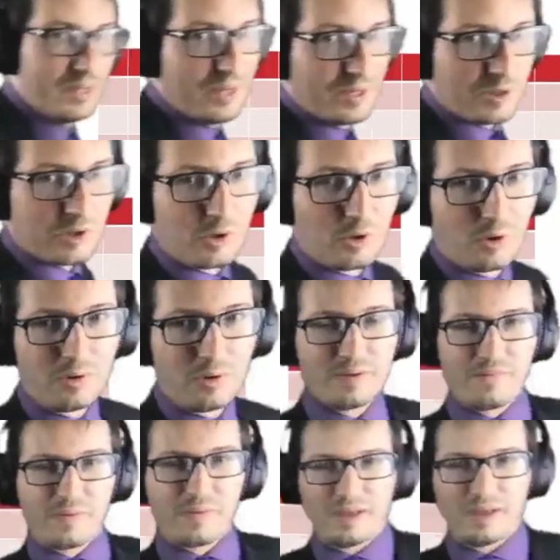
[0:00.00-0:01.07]
So
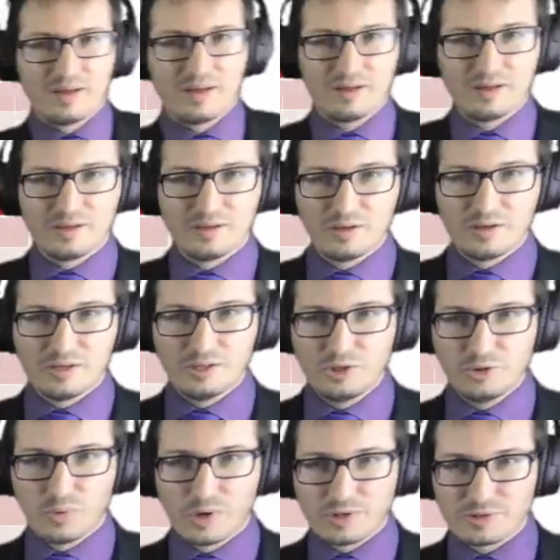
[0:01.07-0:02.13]

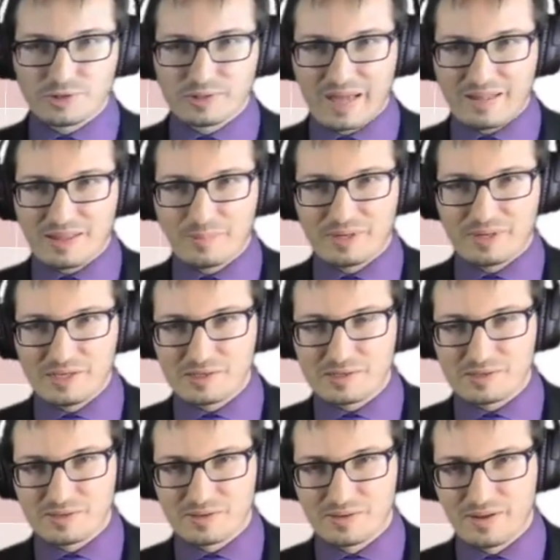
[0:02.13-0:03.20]
you want a
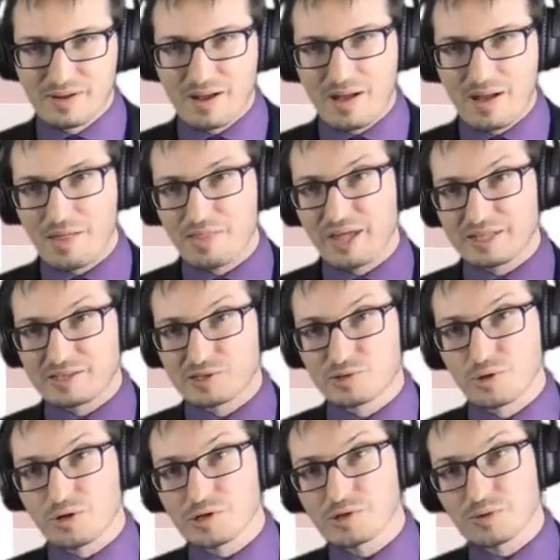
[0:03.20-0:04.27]
database that
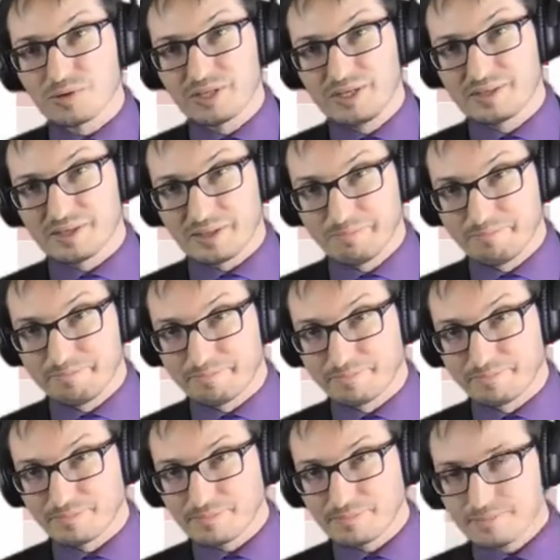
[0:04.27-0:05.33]
stores your data,
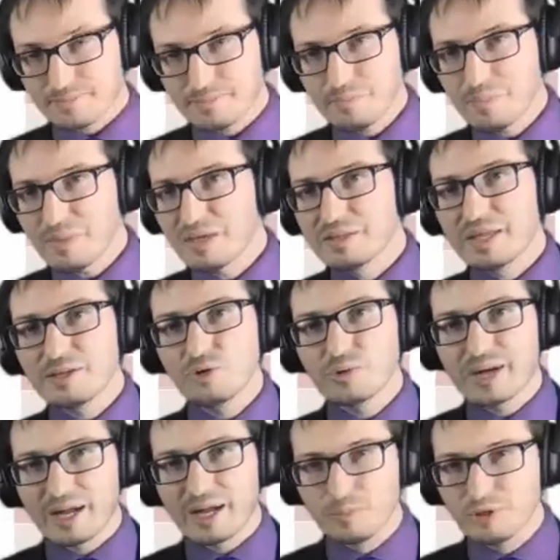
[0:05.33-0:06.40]
that you
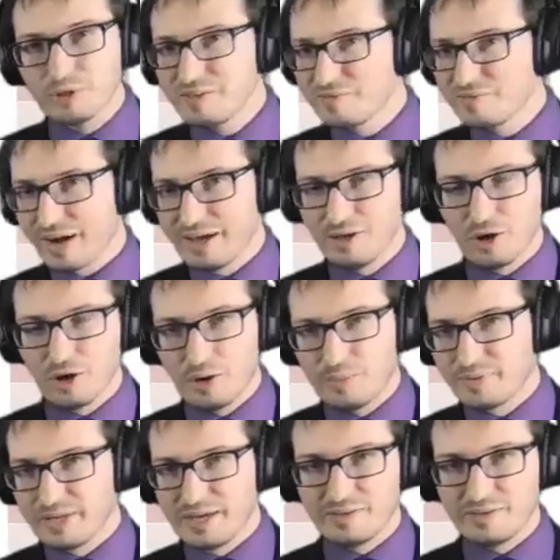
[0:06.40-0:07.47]
can modify,
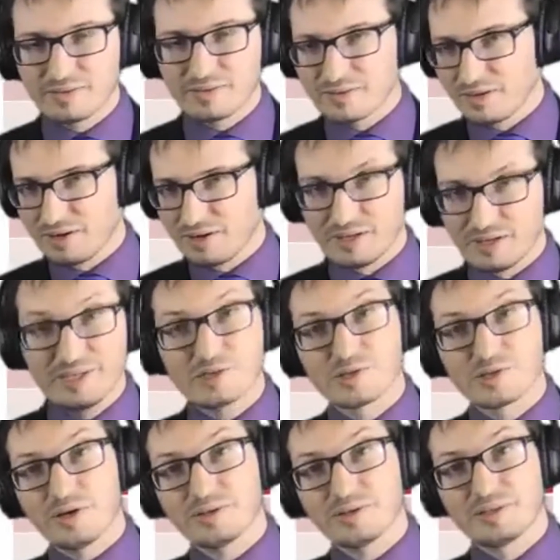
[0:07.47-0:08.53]
update,
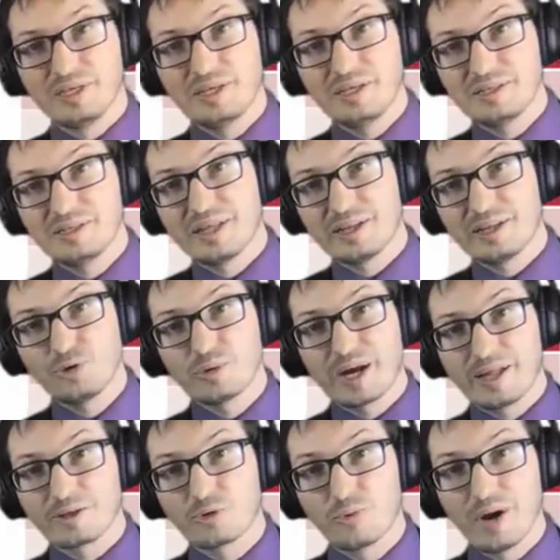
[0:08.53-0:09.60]
insert, delete, that you
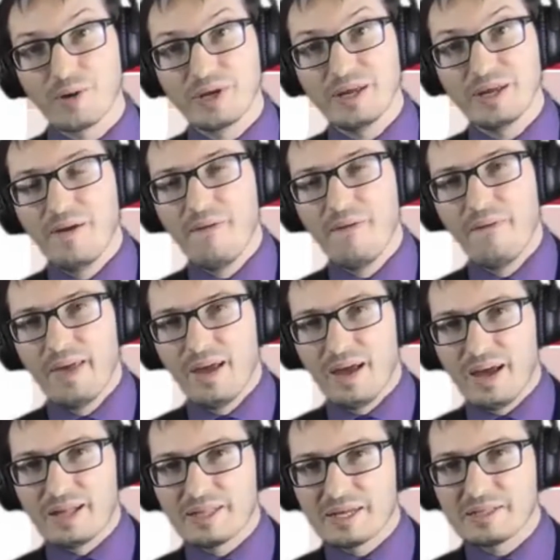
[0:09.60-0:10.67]
can query,
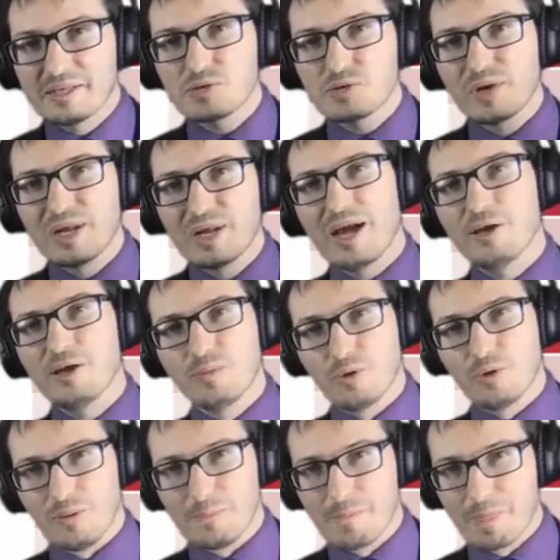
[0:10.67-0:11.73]
and that is
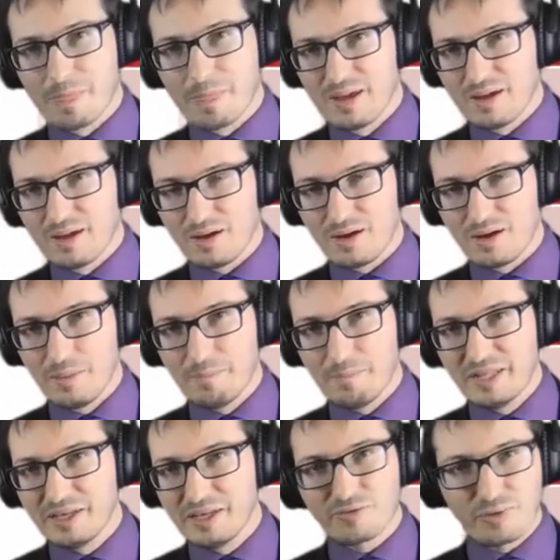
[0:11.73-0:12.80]
reliable.
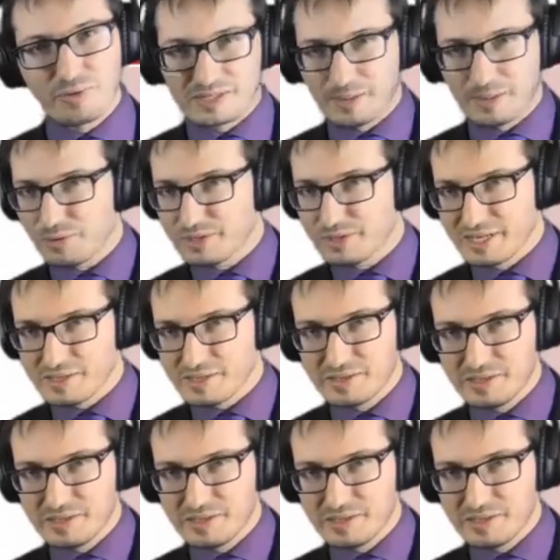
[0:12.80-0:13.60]
meaning, for example, there's